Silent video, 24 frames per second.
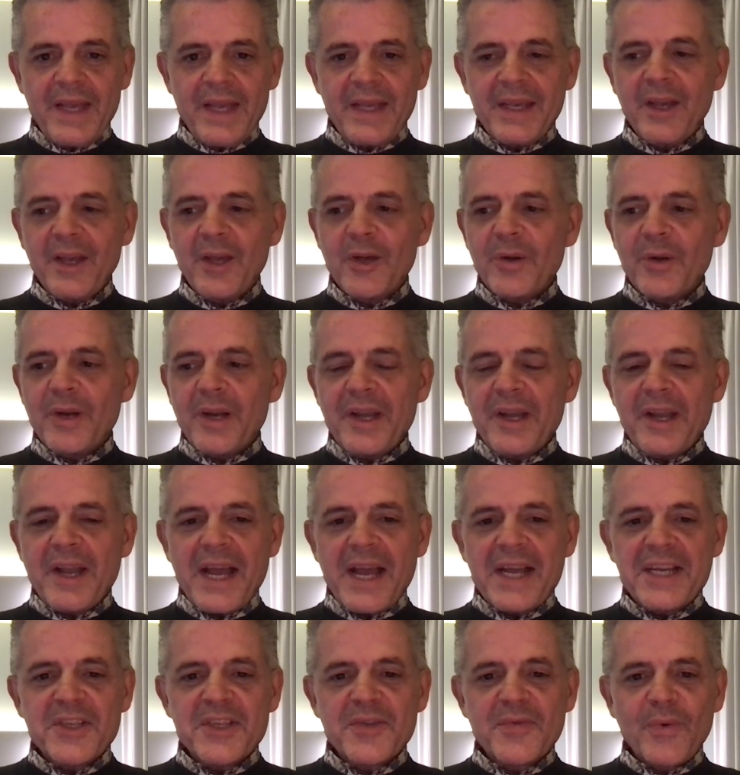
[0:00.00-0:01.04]
can go to
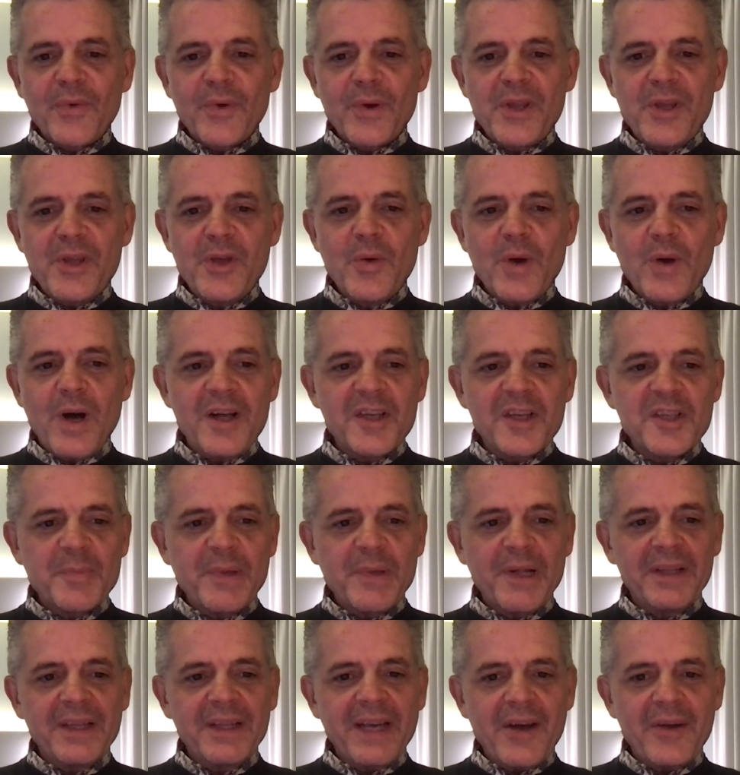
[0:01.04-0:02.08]
nice for you, all
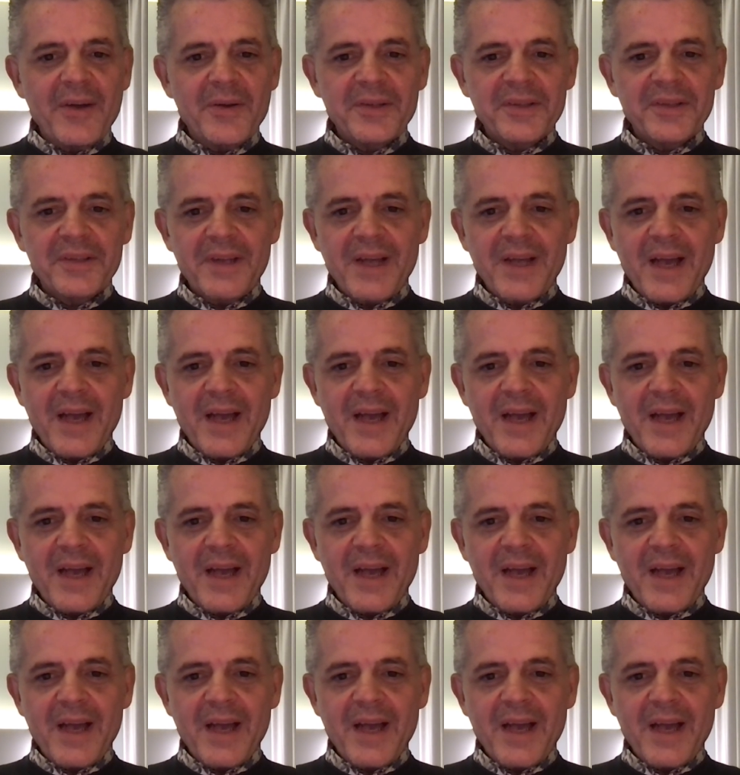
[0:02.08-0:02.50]
spelled out,